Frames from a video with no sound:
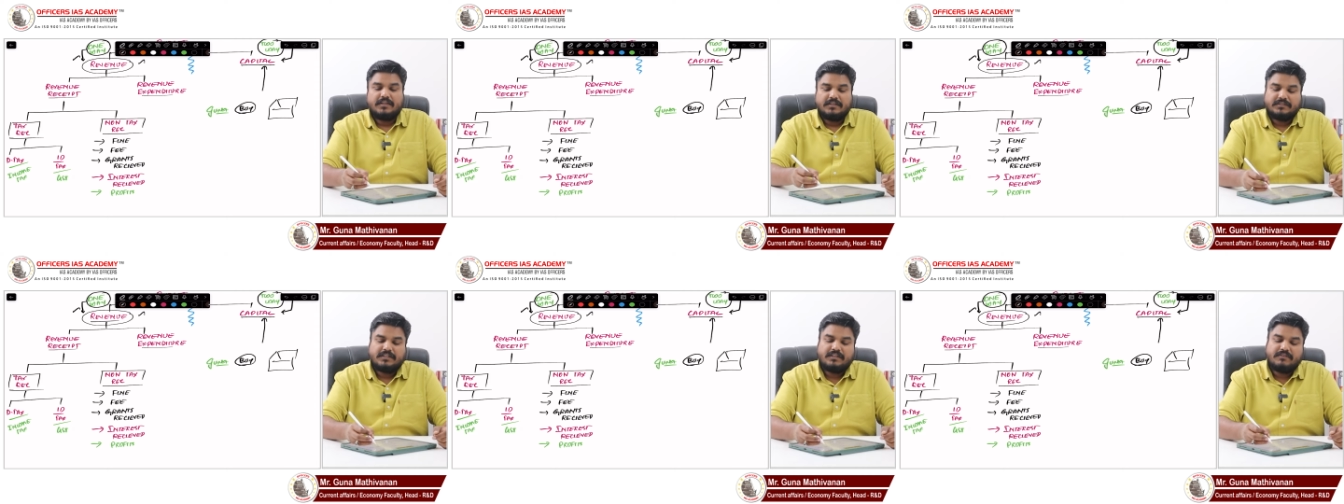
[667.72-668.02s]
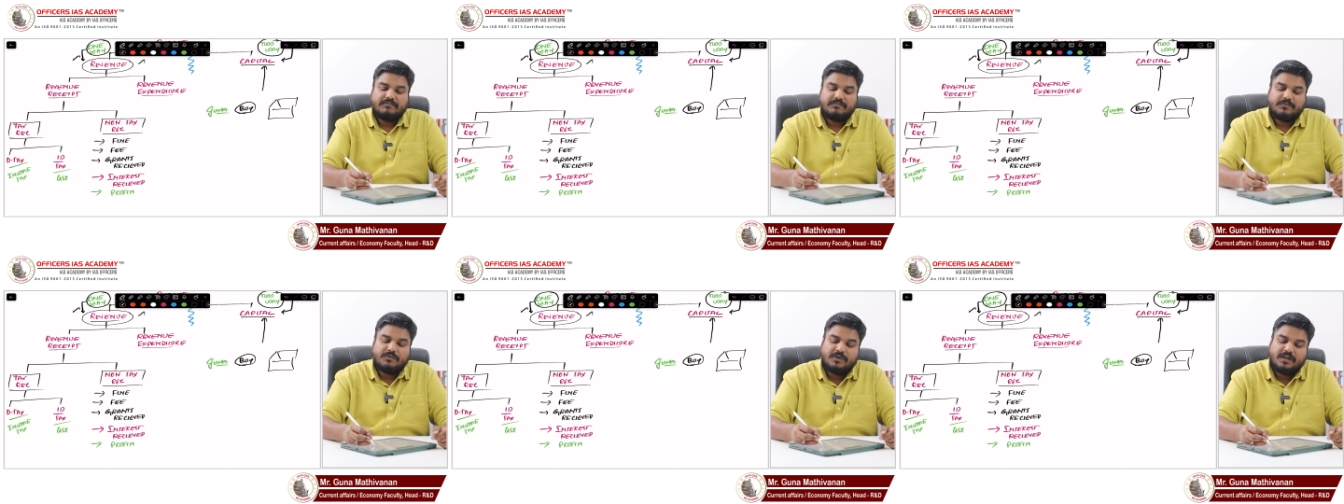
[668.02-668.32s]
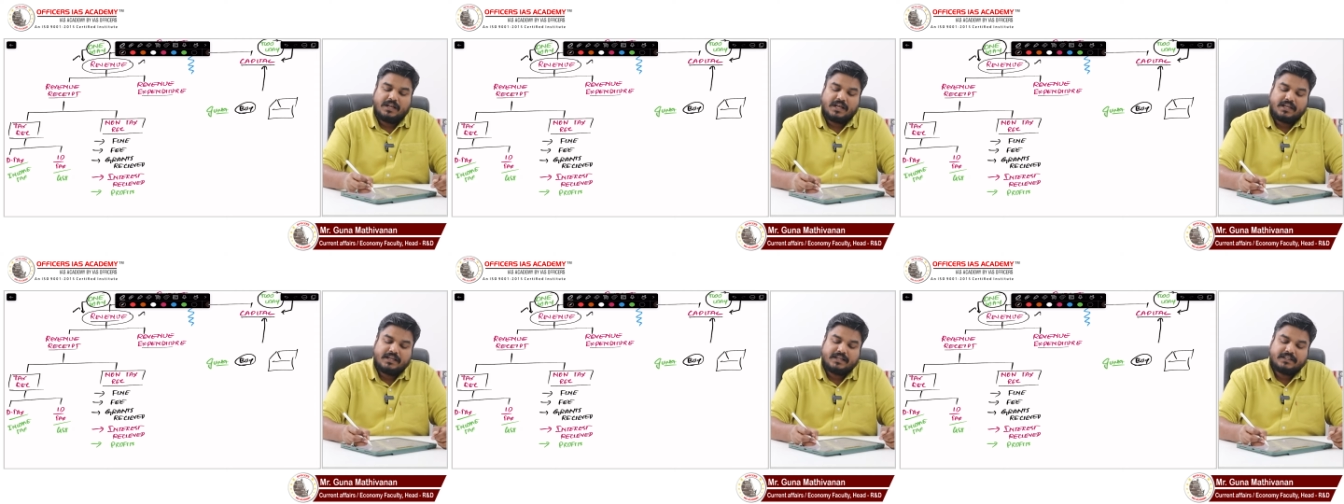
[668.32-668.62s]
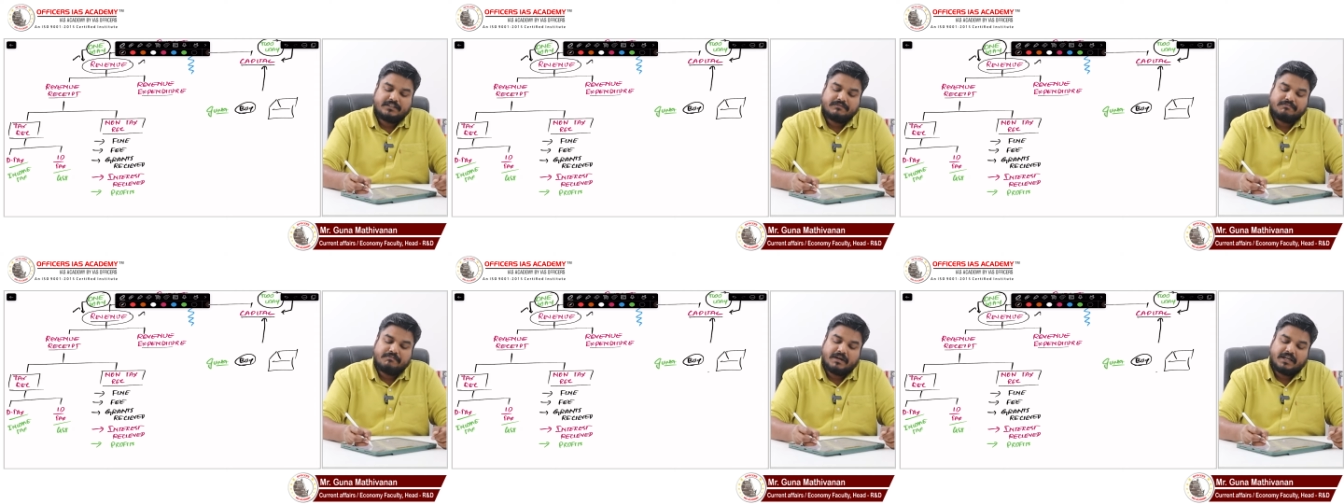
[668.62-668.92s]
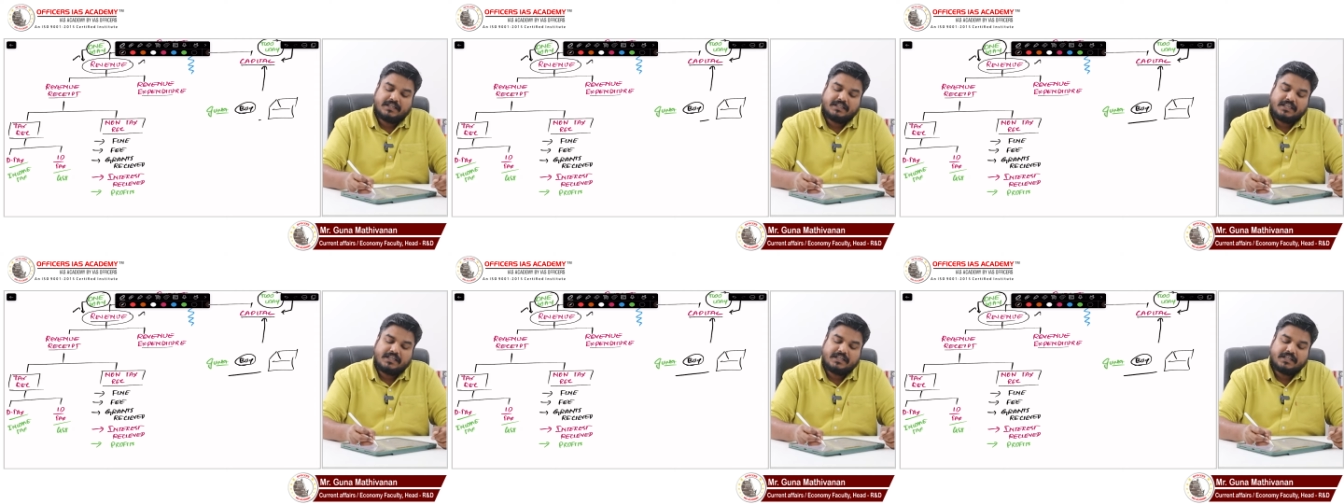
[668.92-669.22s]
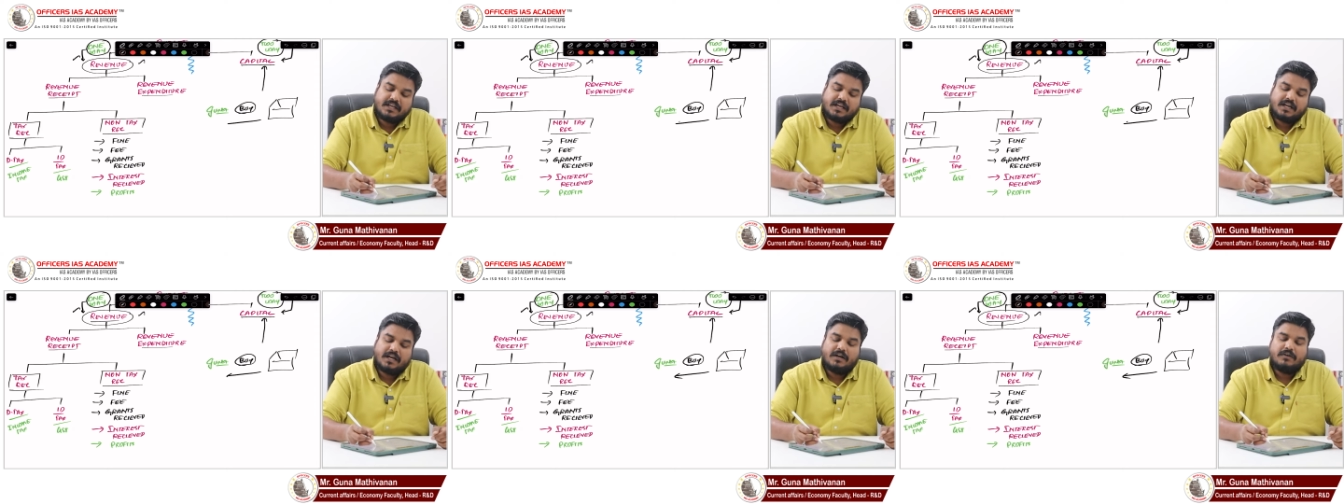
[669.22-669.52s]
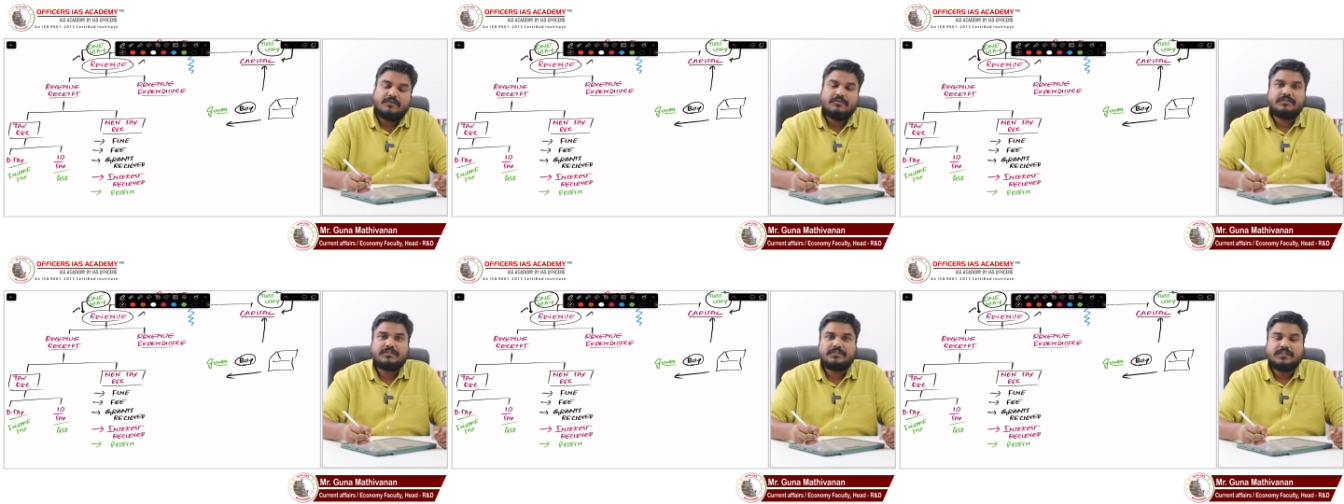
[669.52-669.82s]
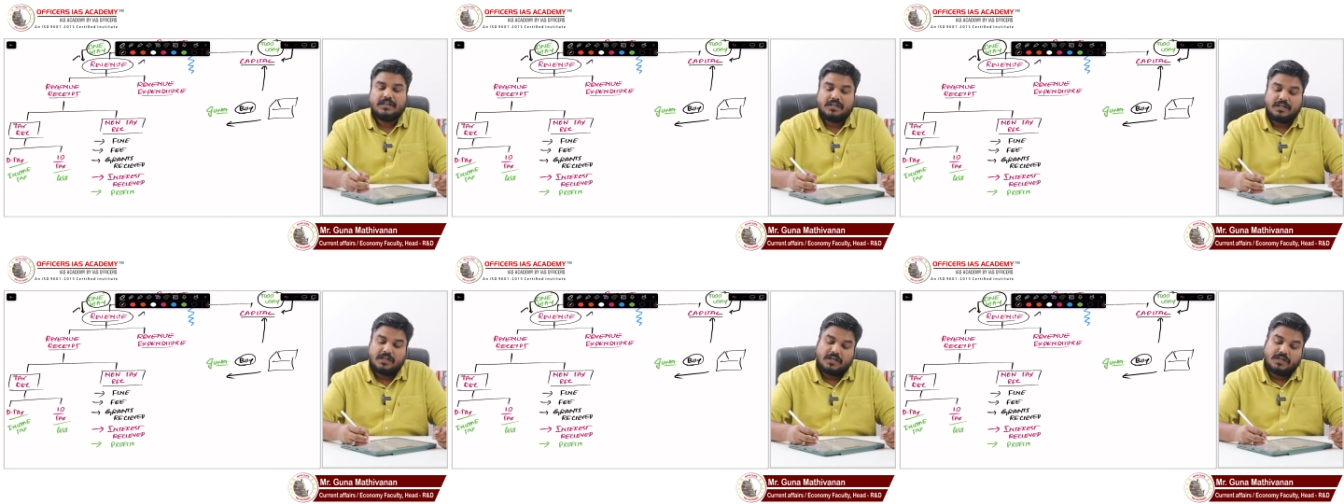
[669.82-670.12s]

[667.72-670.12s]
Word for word: See, Guna is buying a house.